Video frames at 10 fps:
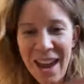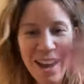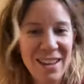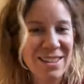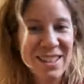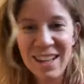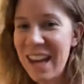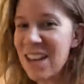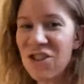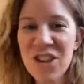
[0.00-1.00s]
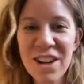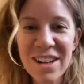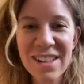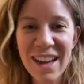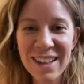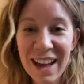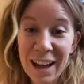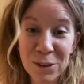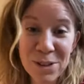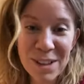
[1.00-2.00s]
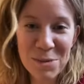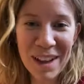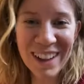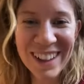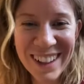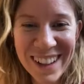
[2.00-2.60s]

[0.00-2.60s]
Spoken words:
and teenagers and adults as well,